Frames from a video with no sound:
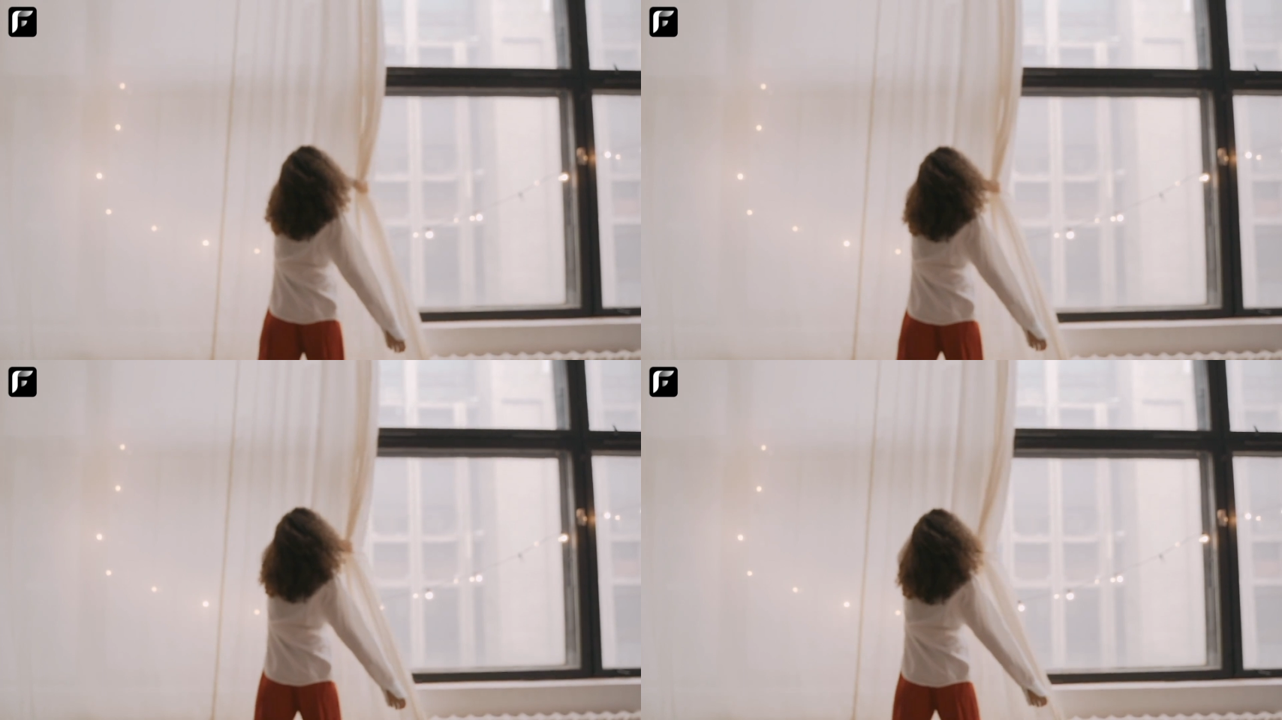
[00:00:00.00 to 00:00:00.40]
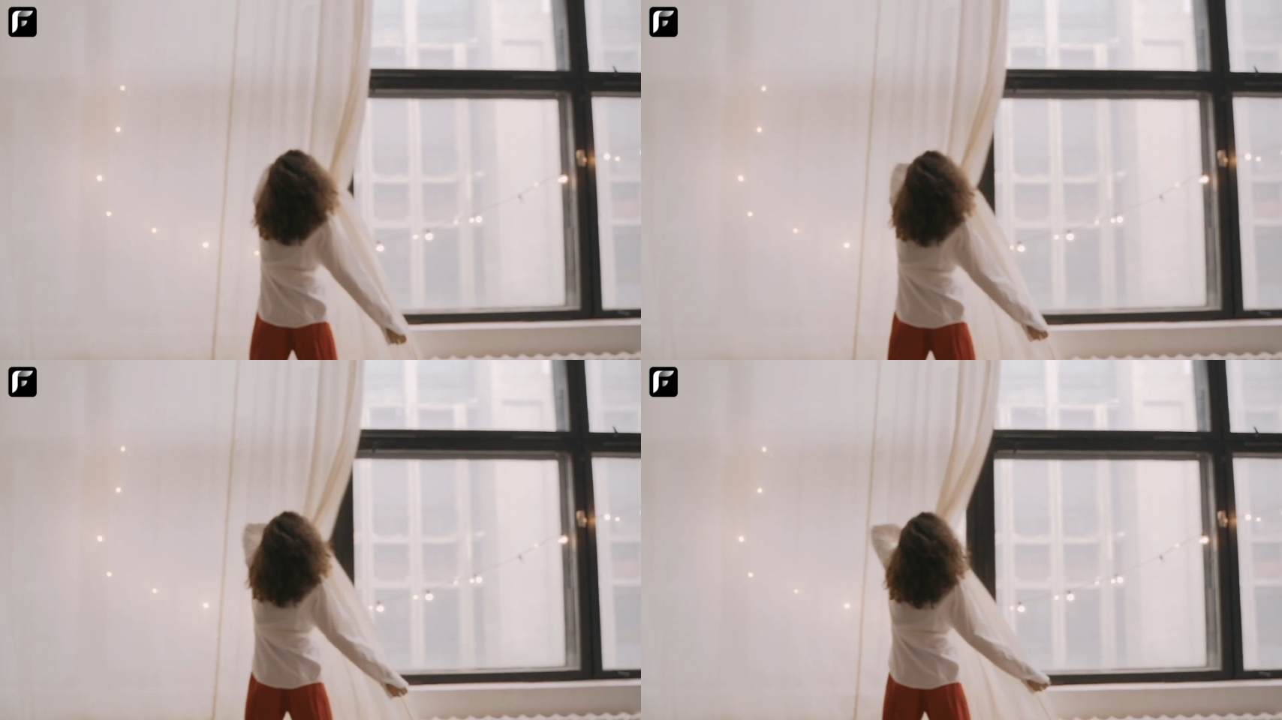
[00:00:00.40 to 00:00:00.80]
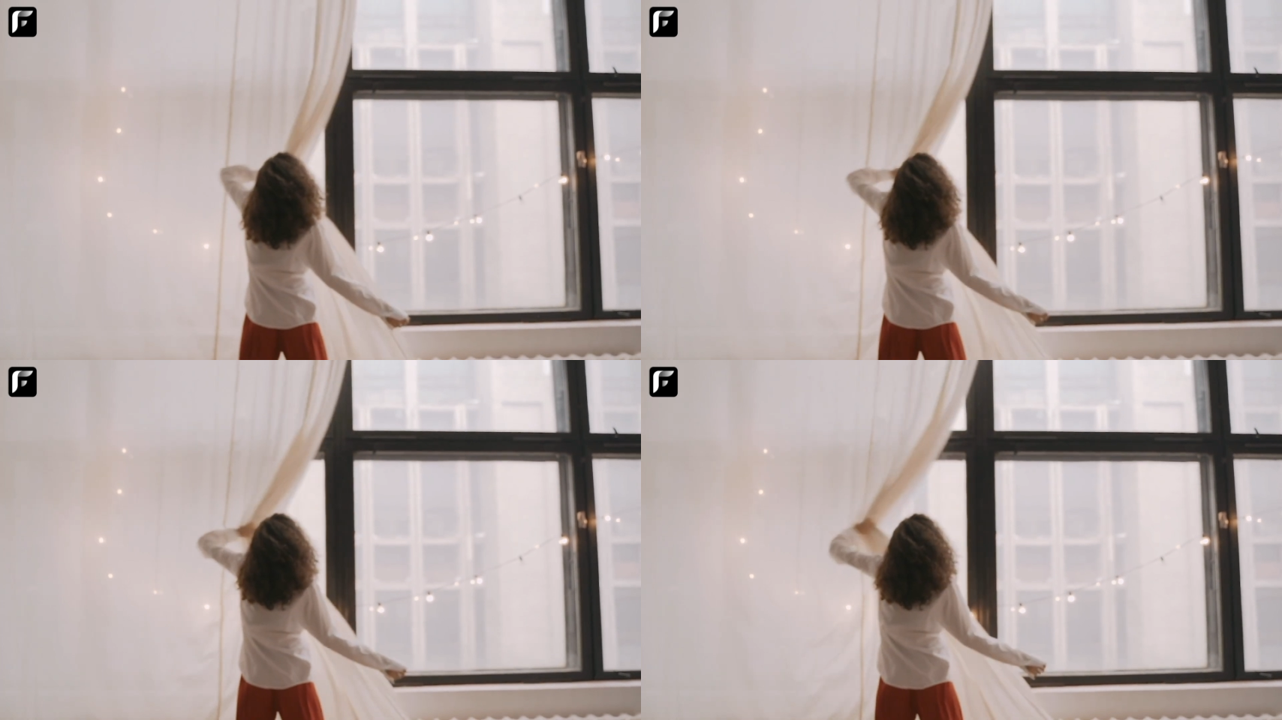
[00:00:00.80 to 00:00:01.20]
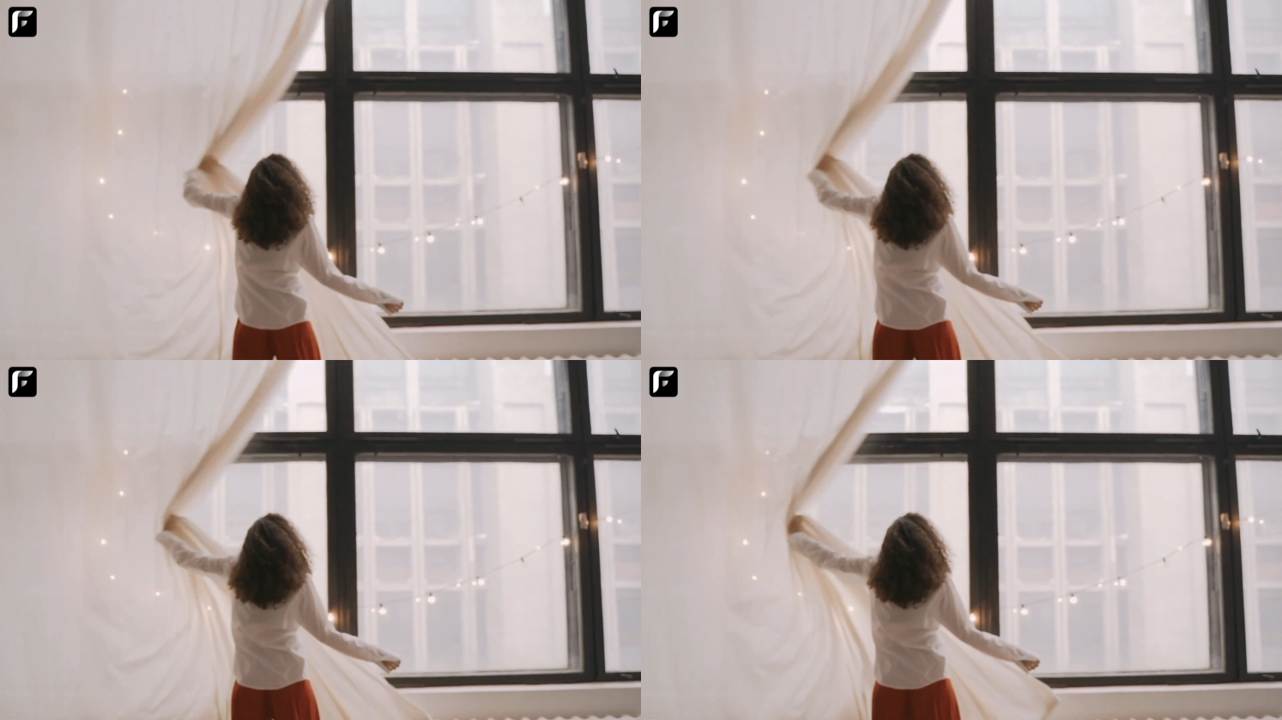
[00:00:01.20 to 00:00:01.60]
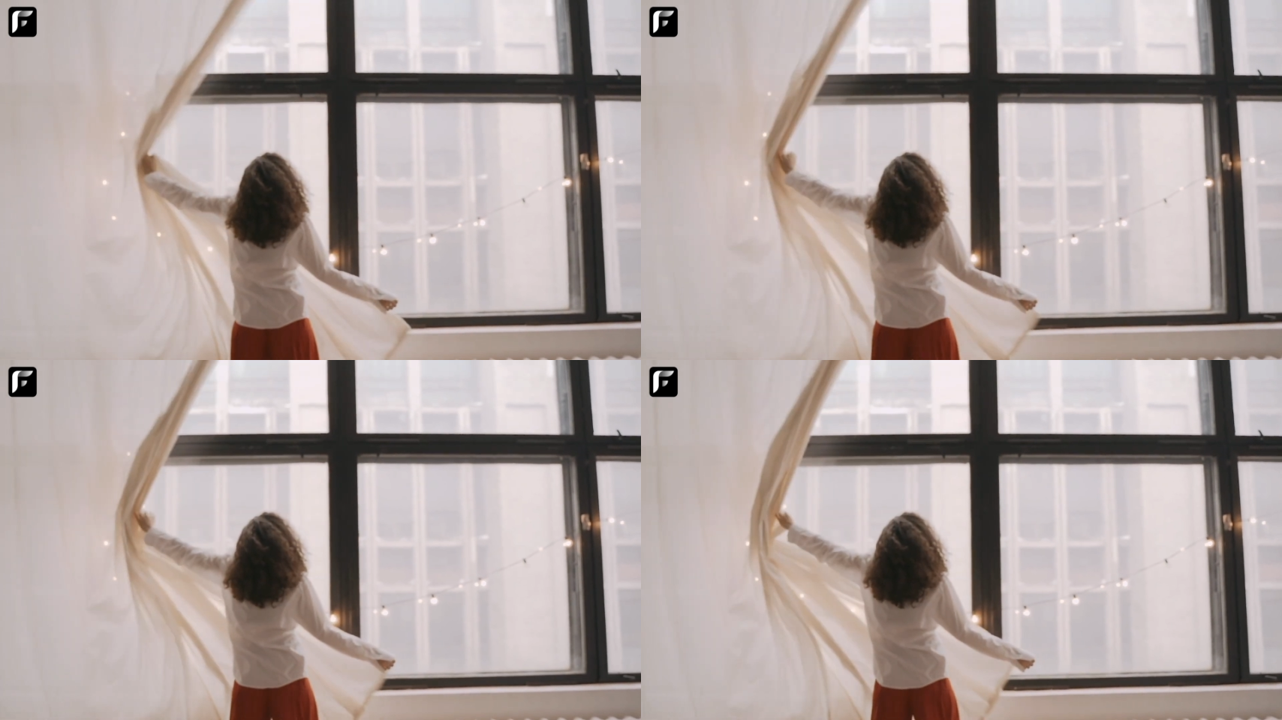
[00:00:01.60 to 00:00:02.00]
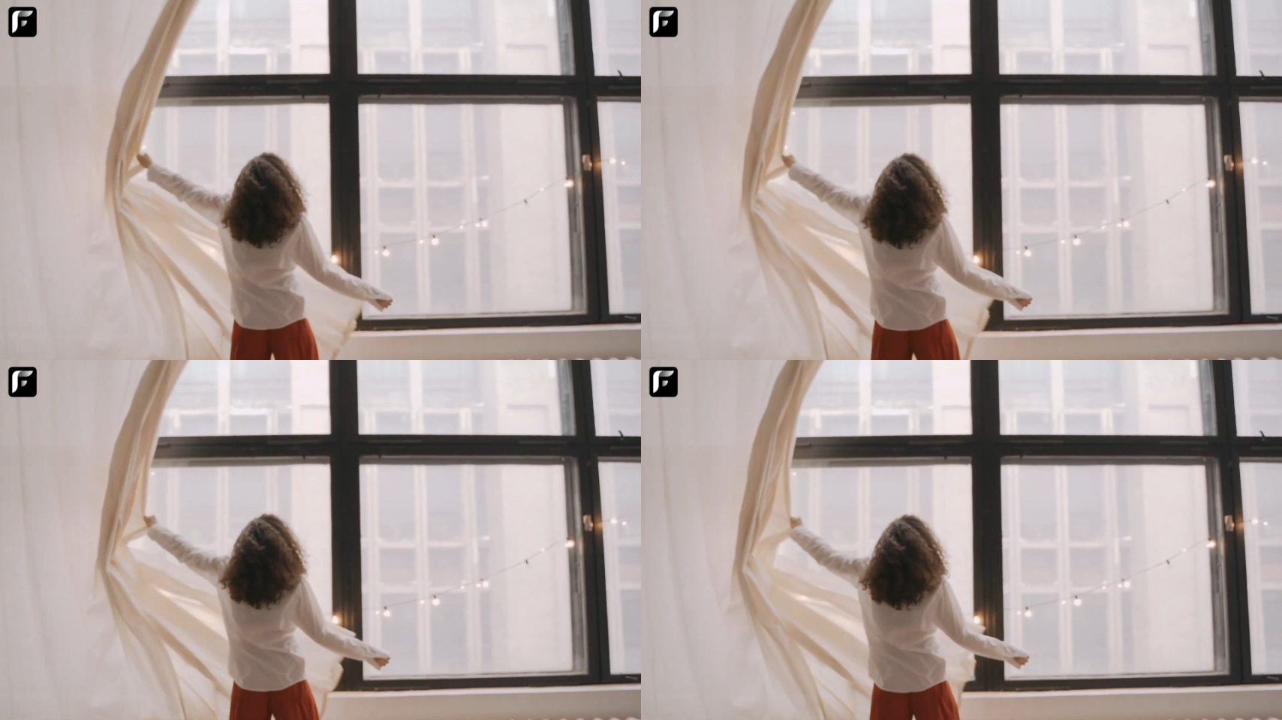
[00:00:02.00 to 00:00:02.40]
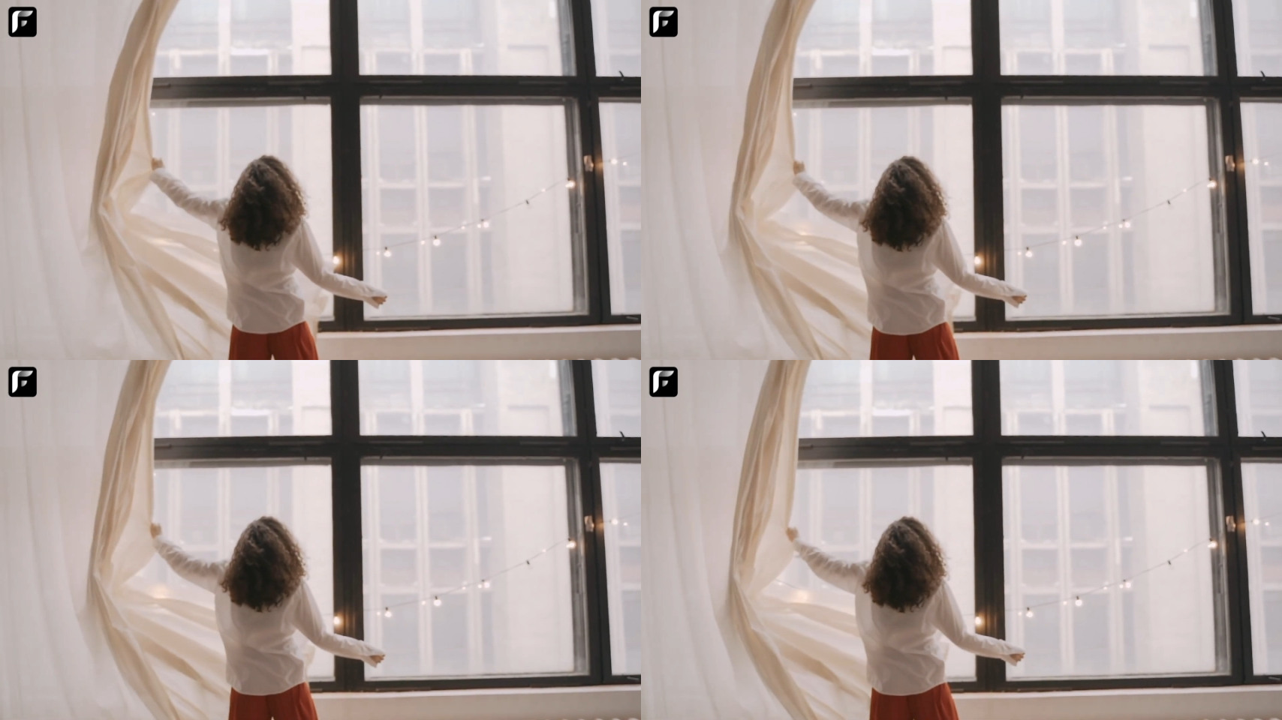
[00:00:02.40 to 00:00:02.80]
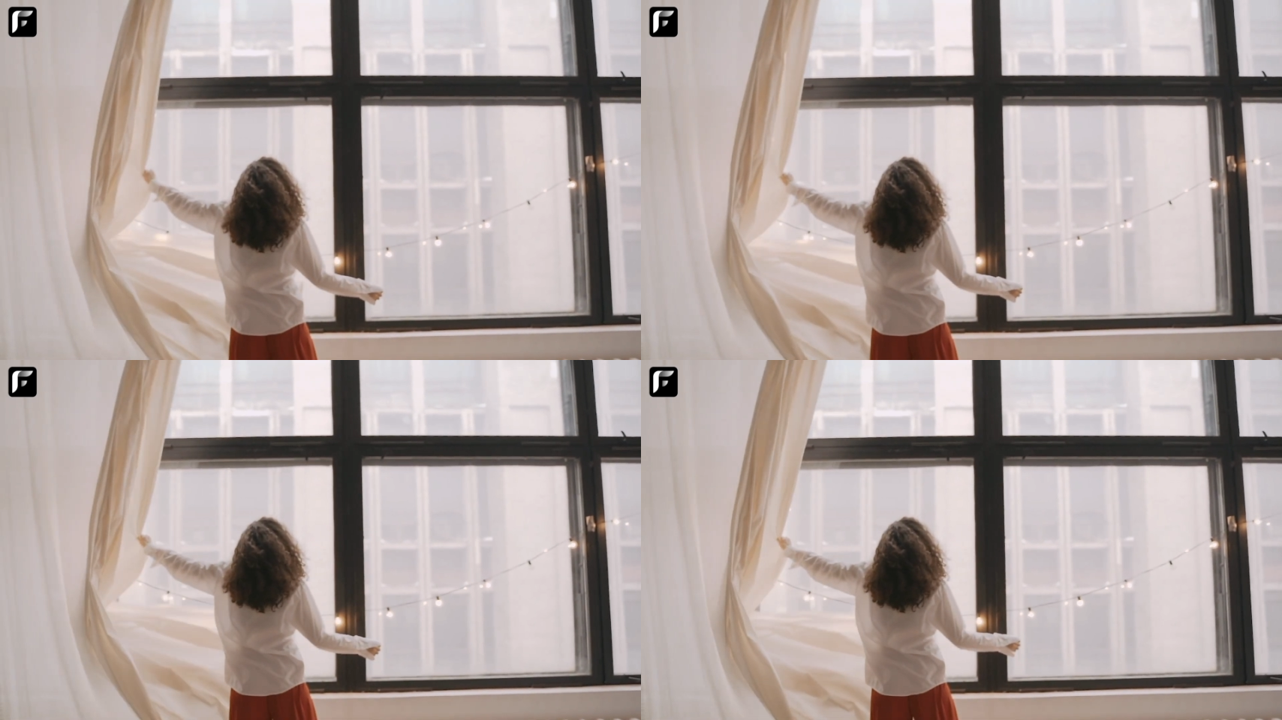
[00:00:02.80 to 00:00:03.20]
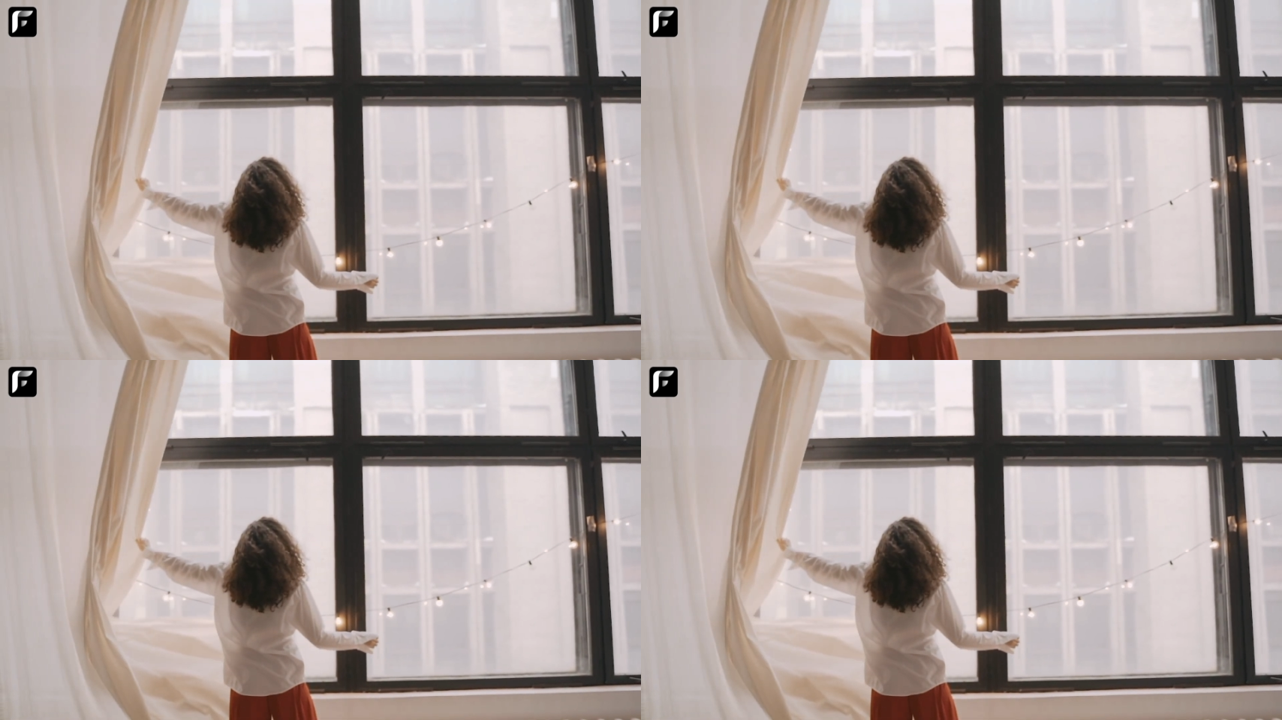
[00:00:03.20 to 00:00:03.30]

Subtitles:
(no speaker visible)